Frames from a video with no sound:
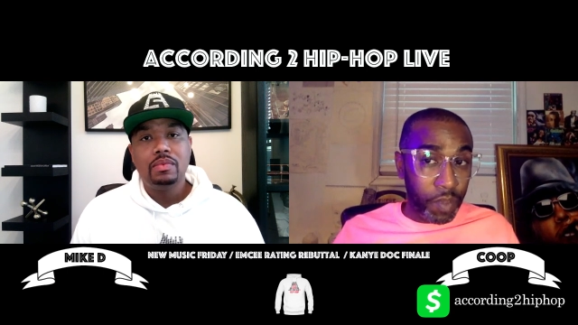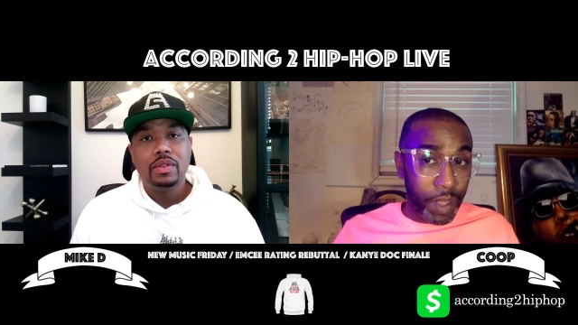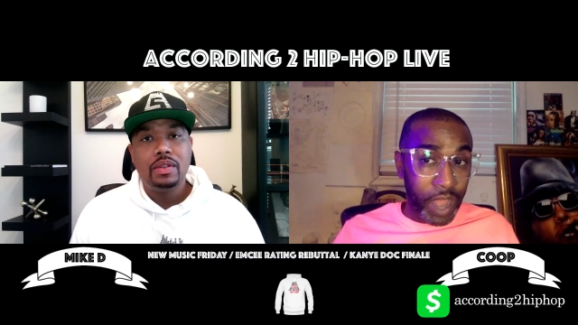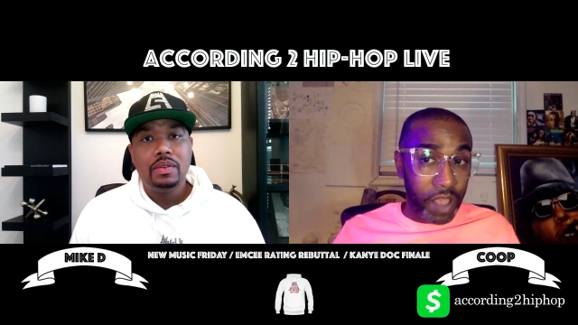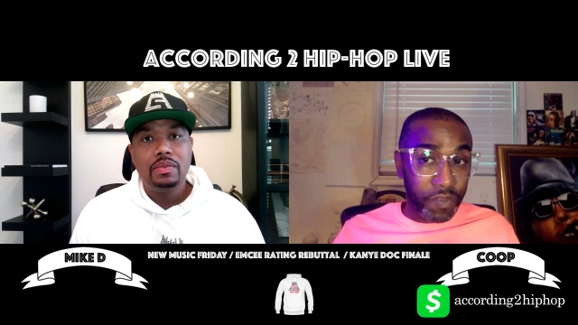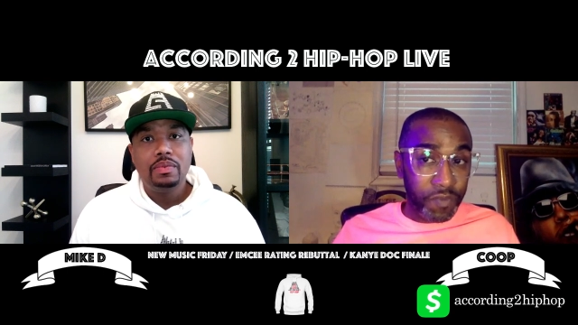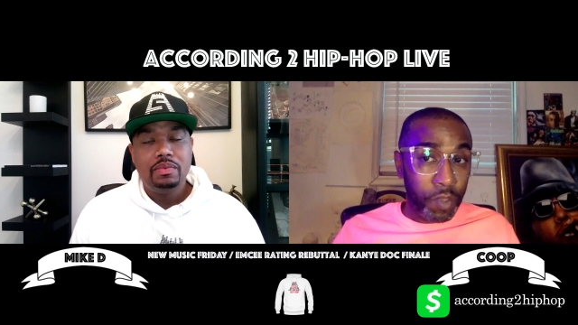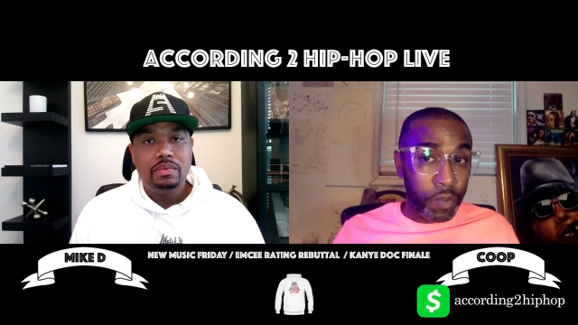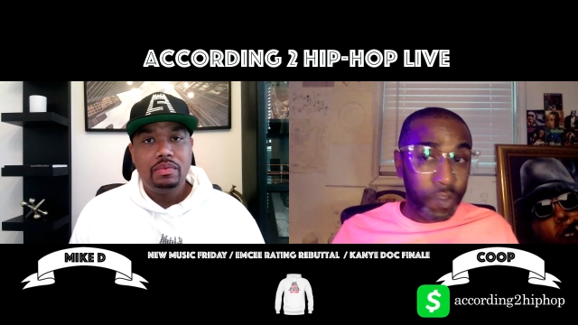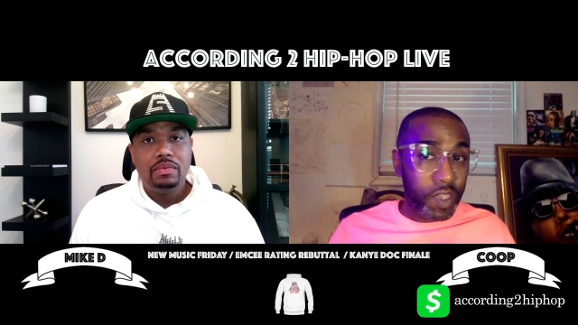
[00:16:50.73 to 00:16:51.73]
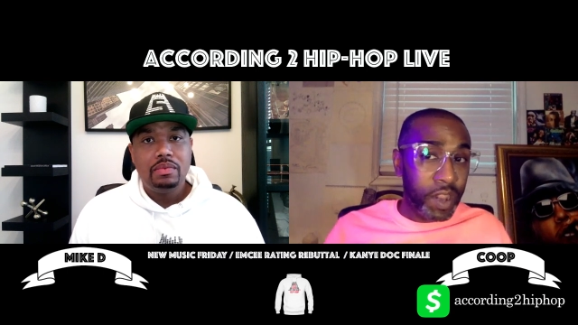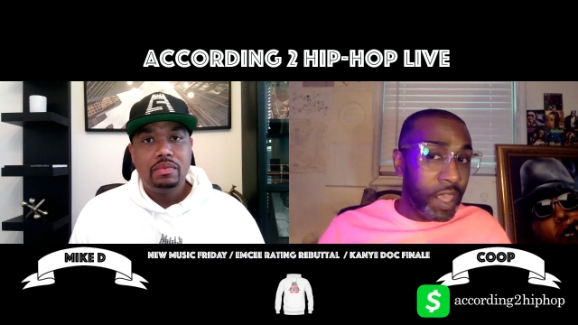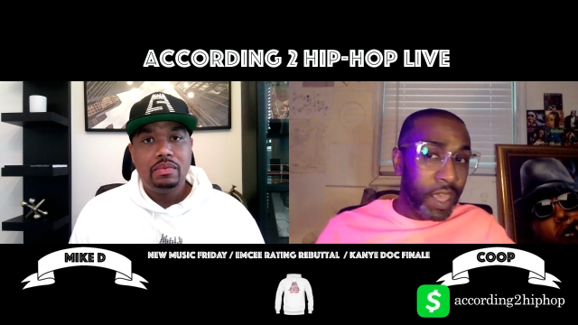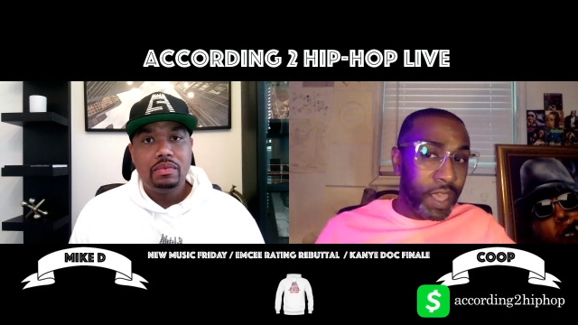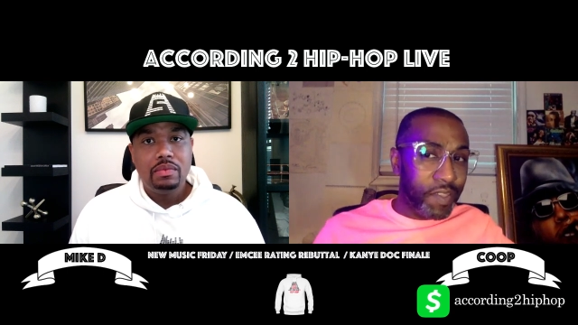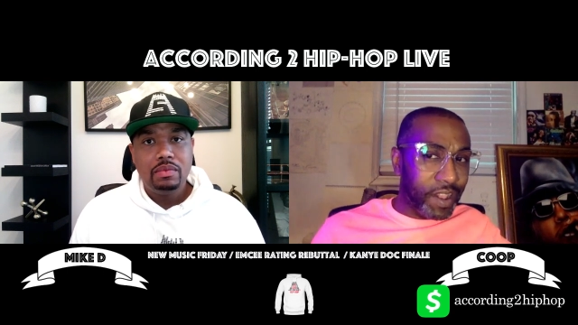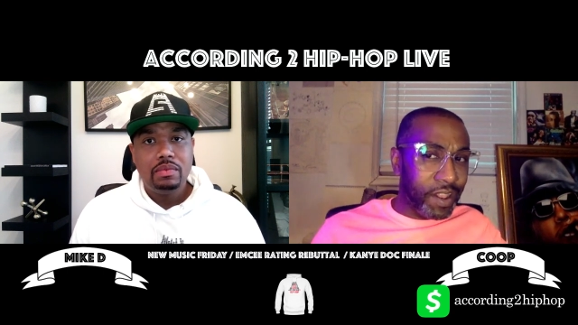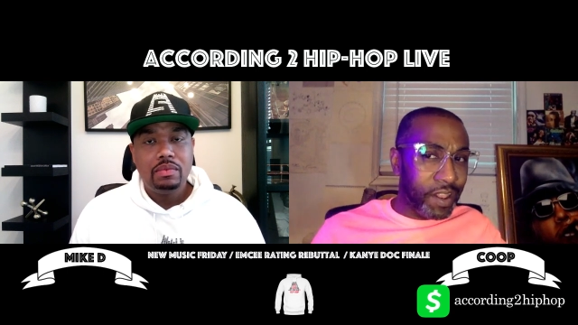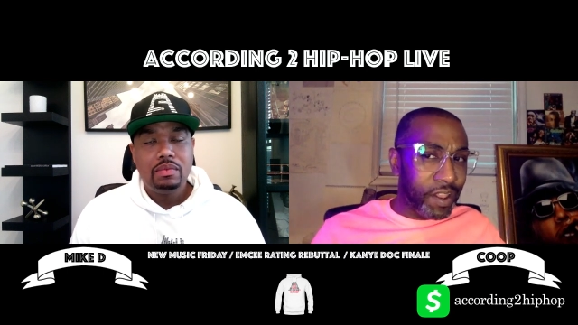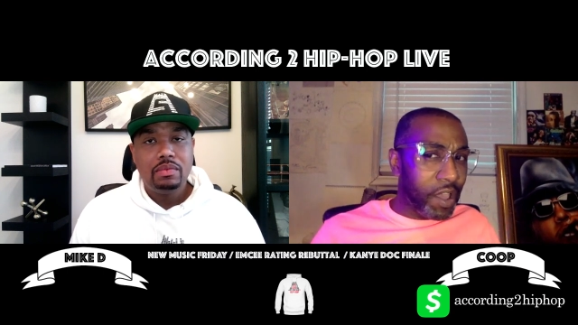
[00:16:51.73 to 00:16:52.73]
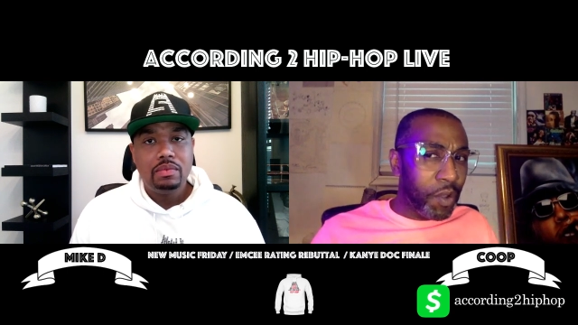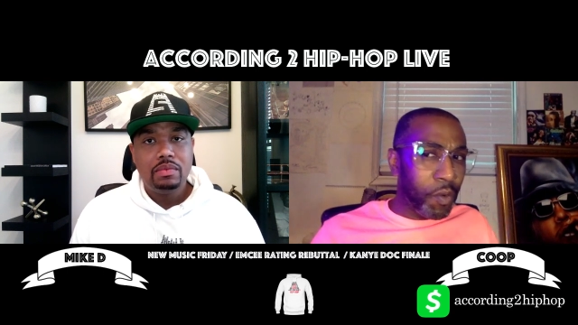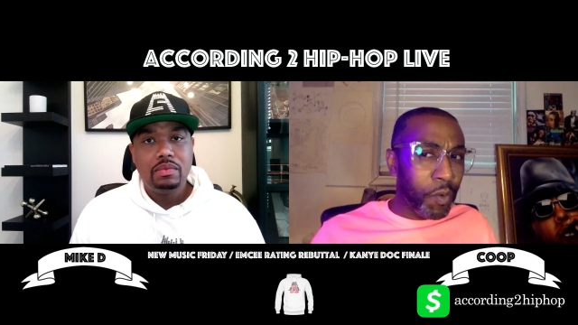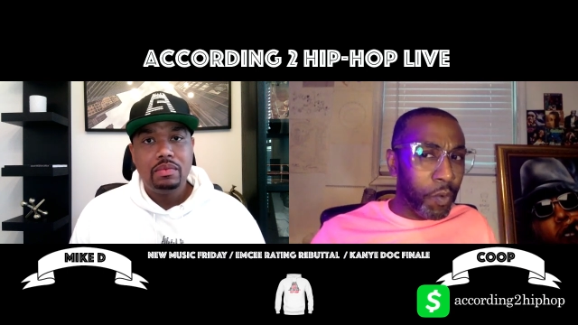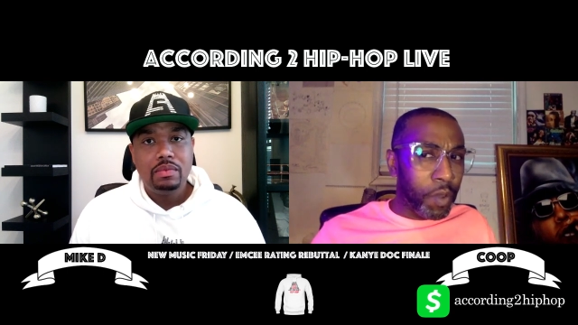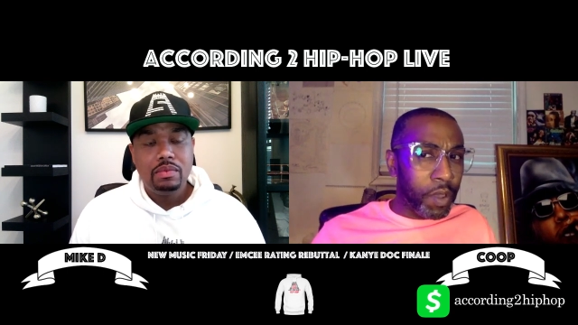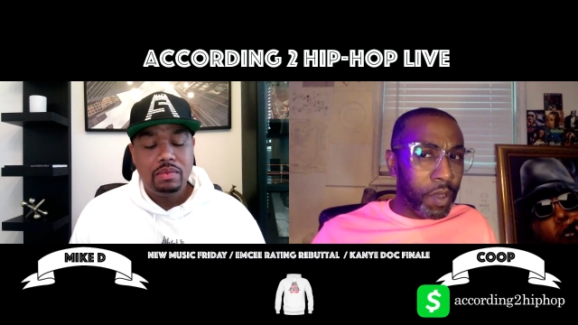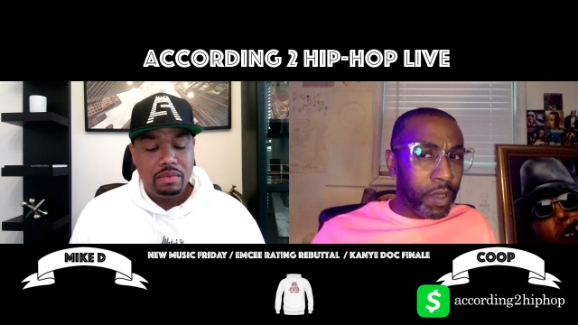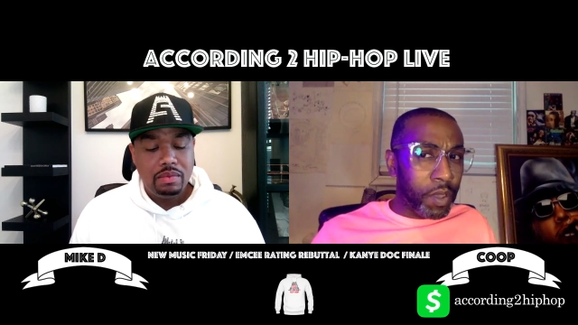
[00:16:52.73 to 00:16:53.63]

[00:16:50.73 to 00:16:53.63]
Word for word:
Speaker 1: So when you talking about Nas flow as a ten, it's like no,